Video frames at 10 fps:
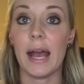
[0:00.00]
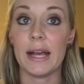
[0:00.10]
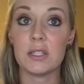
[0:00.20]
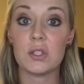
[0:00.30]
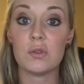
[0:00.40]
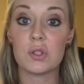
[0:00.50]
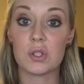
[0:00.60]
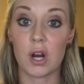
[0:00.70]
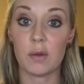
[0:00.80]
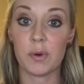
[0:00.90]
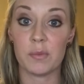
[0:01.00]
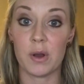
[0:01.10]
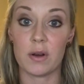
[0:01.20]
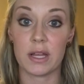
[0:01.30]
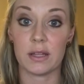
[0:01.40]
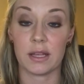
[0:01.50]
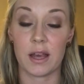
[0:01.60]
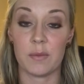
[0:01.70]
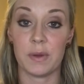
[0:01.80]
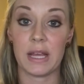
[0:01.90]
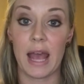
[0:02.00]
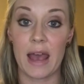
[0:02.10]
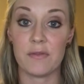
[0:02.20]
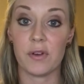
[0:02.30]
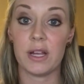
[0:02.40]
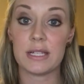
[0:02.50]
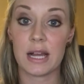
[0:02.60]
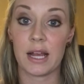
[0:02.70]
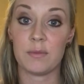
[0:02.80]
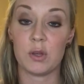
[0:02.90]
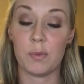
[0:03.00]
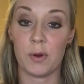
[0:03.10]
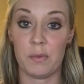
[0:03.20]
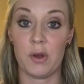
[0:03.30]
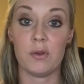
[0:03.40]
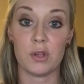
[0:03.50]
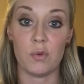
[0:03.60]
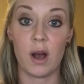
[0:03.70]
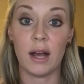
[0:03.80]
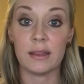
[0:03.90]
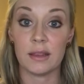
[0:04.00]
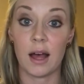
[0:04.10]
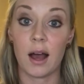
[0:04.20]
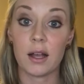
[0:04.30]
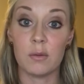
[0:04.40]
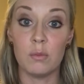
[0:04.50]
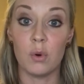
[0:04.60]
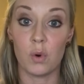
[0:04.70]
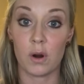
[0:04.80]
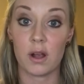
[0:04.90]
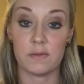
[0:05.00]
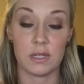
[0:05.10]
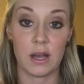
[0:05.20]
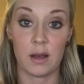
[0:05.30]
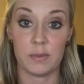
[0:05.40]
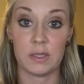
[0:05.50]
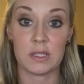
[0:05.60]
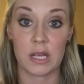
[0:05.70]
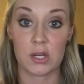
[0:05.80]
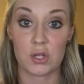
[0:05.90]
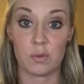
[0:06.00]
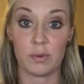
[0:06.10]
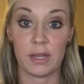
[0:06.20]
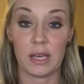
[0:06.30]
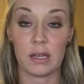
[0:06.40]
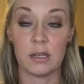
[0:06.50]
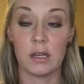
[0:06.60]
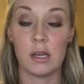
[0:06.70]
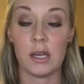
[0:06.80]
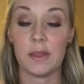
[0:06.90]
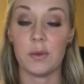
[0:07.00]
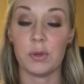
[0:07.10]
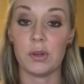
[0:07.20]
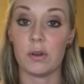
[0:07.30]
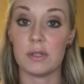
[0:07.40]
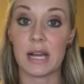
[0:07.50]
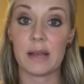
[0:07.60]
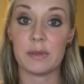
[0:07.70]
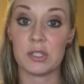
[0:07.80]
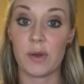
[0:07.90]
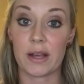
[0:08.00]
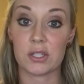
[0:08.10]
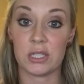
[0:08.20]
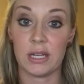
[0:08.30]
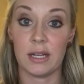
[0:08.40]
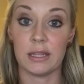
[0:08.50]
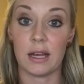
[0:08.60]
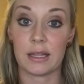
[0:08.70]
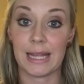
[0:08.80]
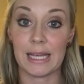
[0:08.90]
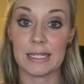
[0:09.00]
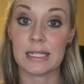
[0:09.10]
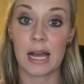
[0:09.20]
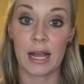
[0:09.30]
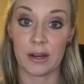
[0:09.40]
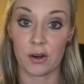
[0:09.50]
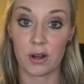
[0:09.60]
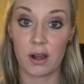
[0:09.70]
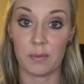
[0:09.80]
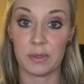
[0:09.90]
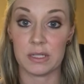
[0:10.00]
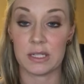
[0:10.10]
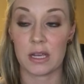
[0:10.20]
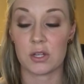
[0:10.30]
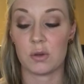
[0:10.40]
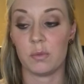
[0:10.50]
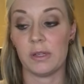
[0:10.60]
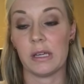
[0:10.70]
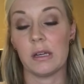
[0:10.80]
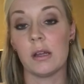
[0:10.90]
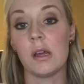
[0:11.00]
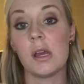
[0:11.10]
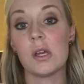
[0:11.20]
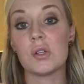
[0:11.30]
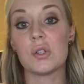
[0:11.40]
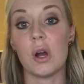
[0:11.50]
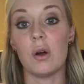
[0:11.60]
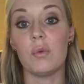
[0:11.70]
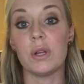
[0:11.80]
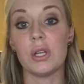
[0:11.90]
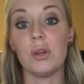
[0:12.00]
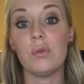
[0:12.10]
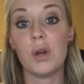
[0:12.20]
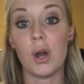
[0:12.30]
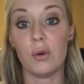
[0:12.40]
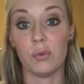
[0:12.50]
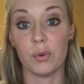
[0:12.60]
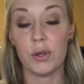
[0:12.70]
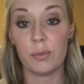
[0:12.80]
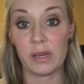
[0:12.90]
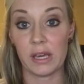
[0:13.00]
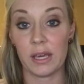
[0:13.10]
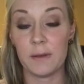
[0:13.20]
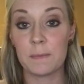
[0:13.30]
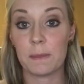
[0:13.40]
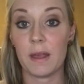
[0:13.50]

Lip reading: as you start promoting in the company, every time you promote, you unlock more of the compensation plan. Then when you go diamond, you actually unlock the entire compensation plan. So when you go Ruby,